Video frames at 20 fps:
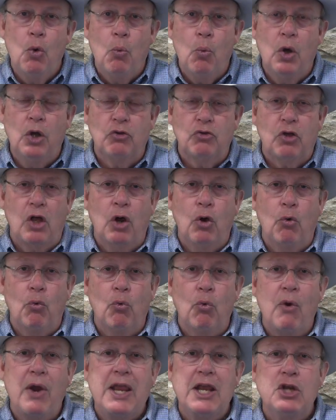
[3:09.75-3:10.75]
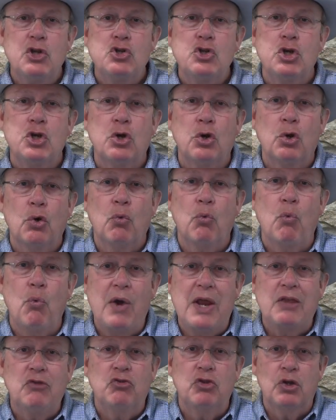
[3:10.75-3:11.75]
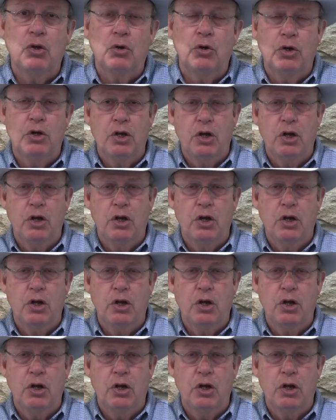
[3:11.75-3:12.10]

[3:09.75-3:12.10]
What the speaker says: was a rangier, racier